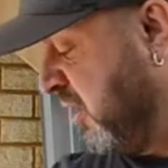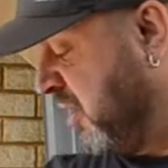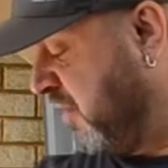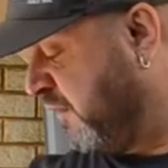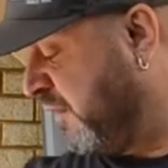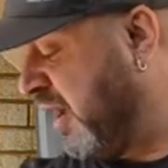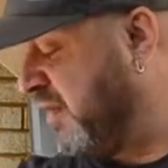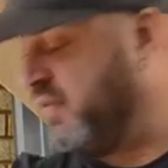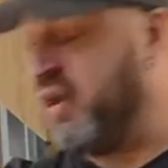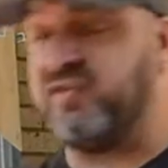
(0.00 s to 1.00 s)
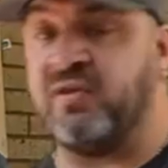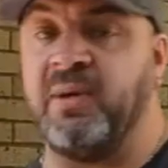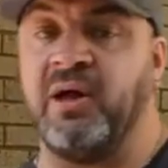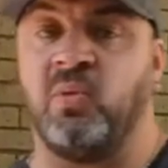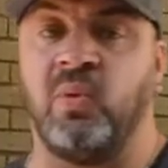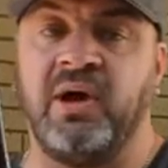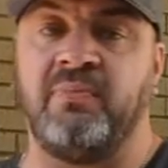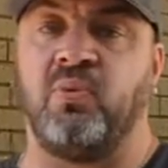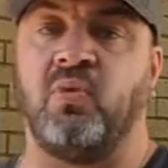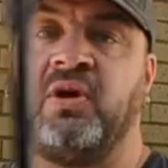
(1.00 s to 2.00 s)
the 5 decibel
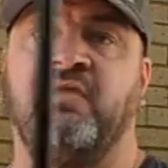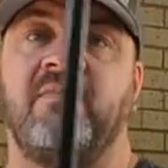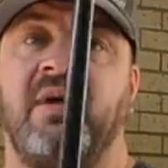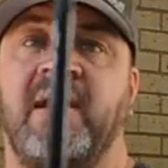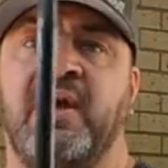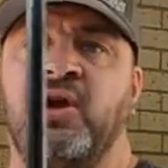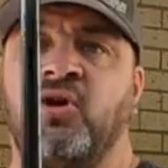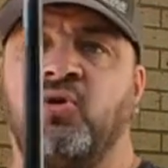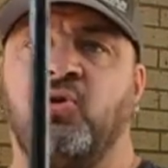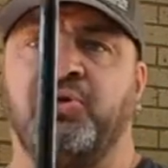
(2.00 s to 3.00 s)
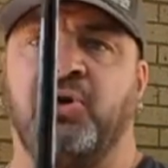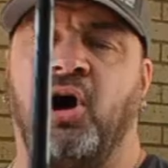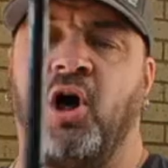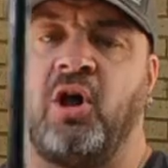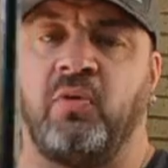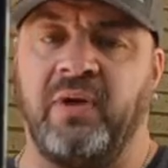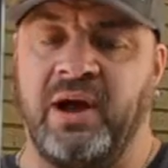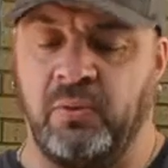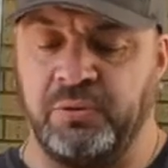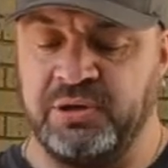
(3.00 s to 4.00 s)
whip will give me good
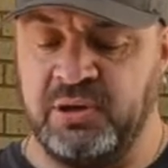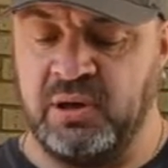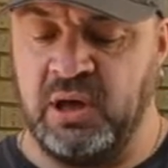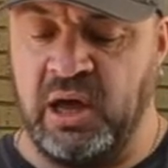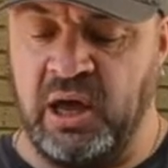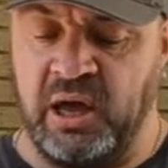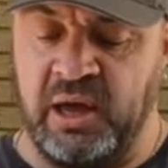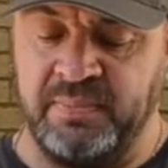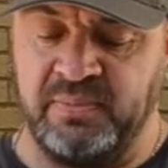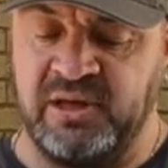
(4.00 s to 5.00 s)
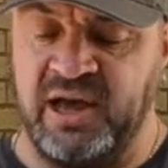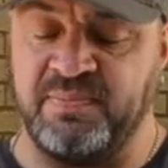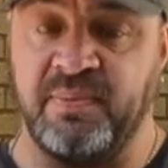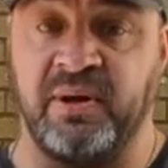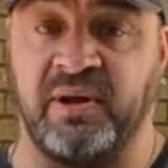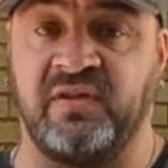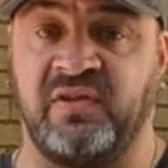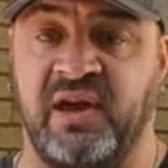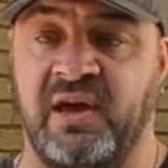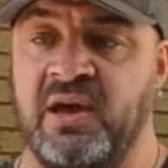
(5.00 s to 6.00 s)
all-round
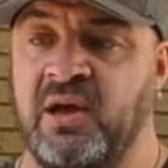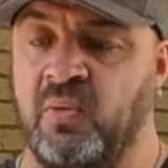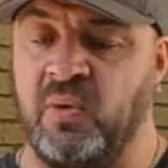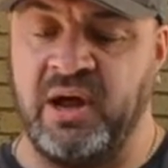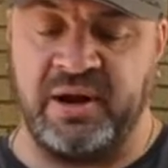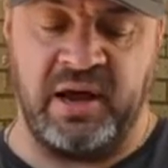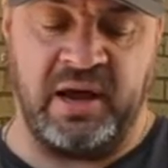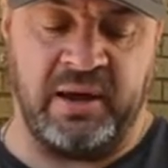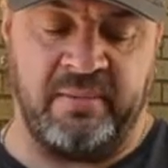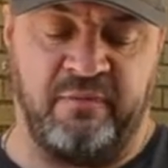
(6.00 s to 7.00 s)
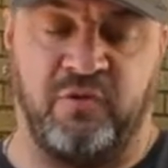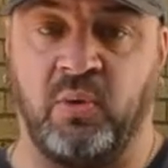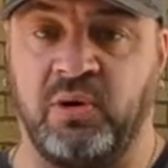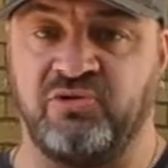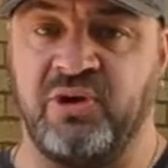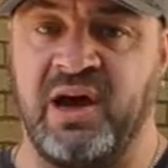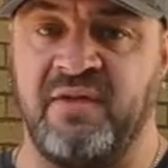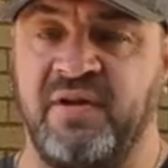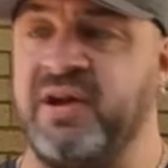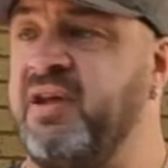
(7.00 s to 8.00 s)
capability when I'm four-wheel
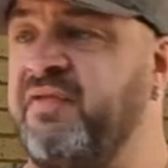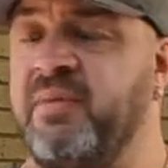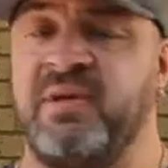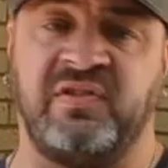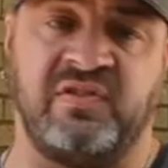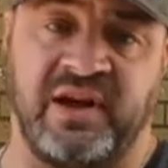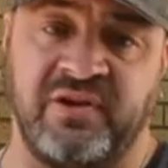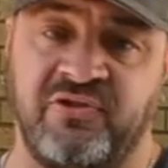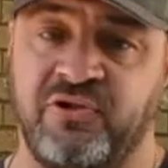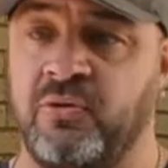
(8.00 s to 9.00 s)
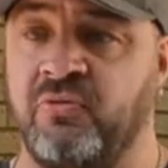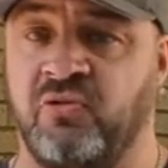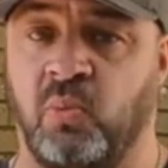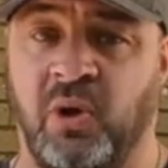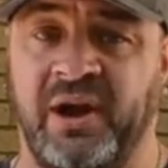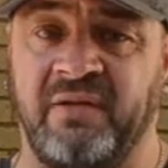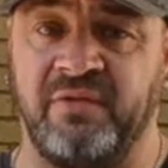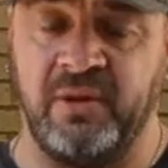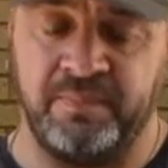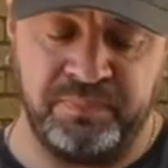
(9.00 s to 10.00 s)
driving, if I'm in sand dunes and what
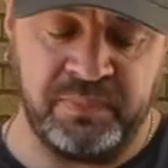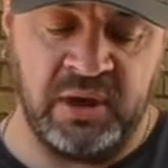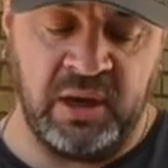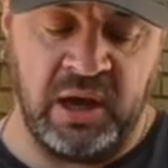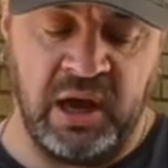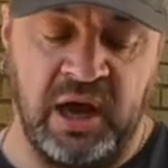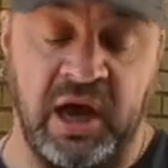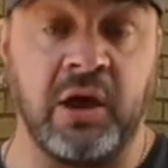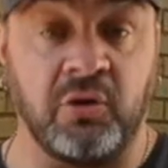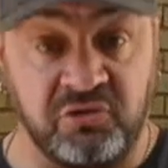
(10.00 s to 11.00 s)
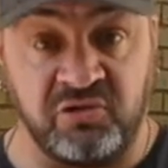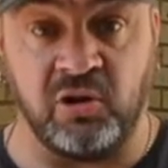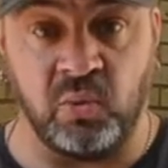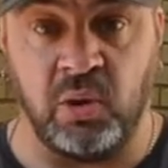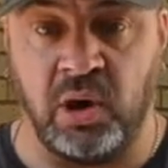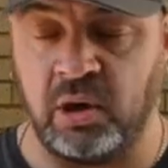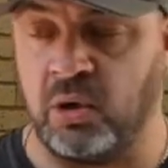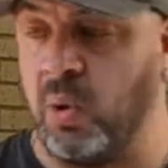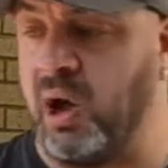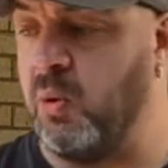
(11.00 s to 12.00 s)
have you. It'll still work
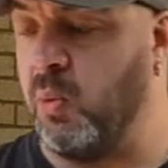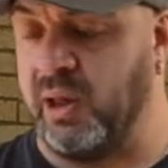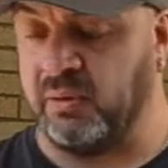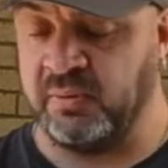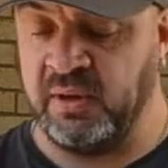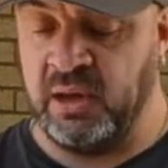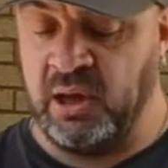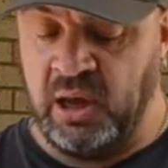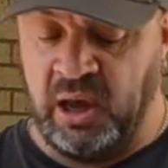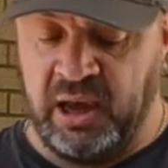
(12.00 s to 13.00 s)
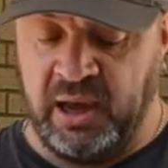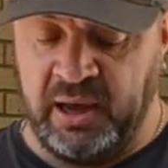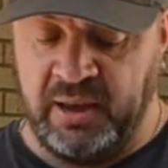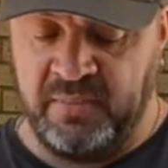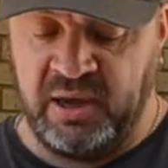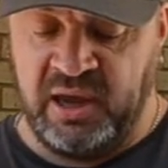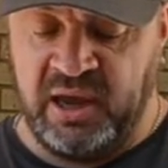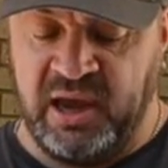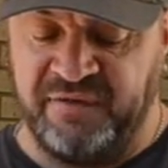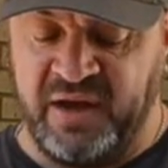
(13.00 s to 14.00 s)
quite well.
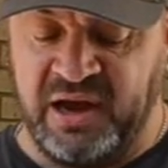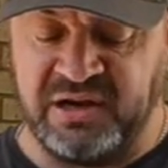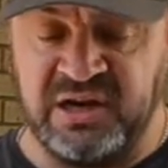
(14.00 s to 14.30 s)
If I